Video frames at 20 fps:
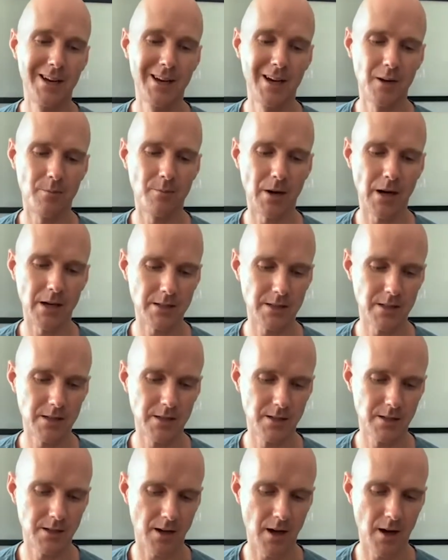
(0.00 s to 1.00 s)
but
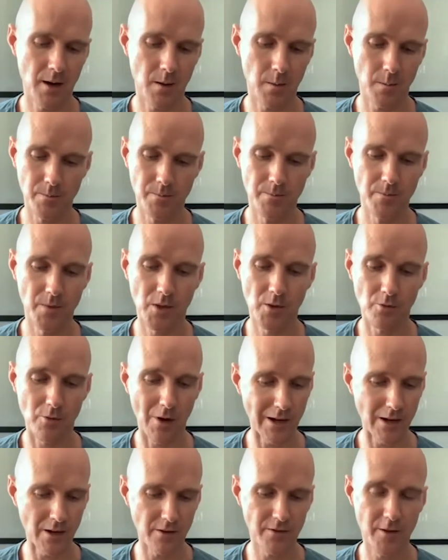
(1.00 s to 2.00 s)
right off the